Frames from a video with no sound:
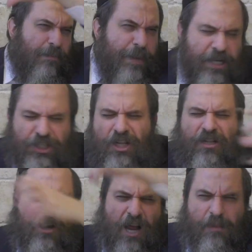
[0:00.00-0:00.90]
picture, the
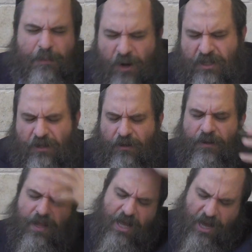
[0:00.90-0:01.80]
entire
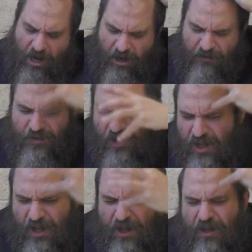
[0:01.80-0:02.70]
puzzle of
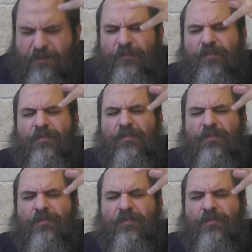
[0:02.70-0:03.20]
the